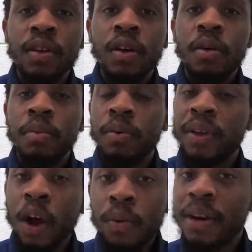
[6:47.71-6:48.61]
but we
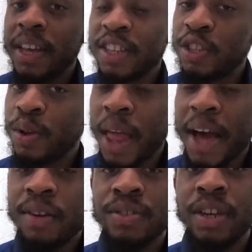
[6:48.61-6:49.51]
don't want to get too
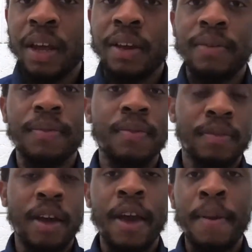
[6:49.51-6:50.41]
loud yet,
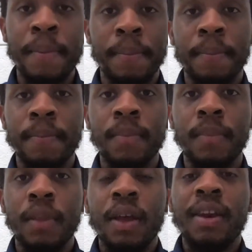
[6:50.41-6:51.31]
okay?
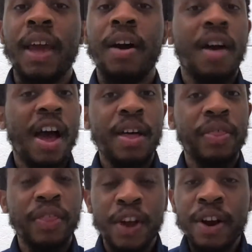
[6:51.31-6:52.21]
Now, our
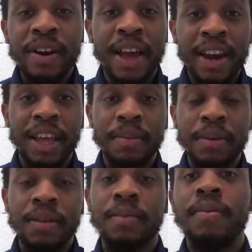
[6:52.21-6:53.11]
third
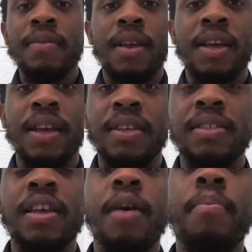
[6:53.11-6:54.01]
dynamic is
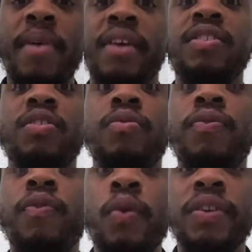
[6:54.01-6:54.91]
mezzo
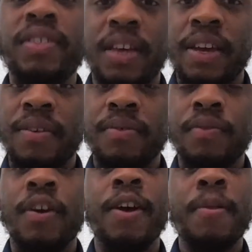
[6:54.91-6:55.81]
forte,
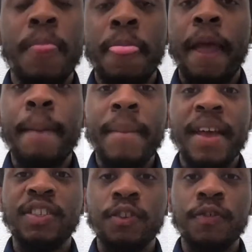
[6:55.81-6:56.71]
right? And
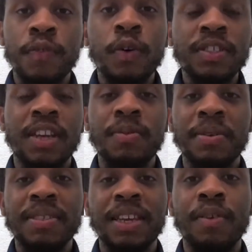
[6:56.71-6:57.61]
mezzo forte, we
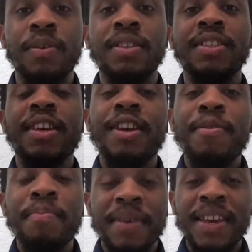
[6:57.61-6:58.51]
said, was
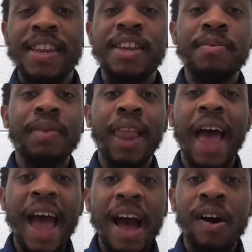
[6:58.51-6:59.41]
medium
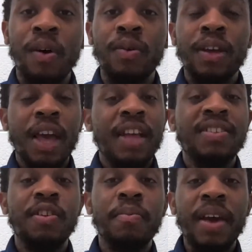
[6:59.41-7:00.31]
loud. And
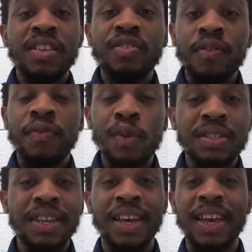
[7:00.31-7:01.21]
so mezzo
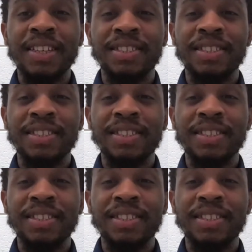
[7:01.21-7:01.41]
forte is a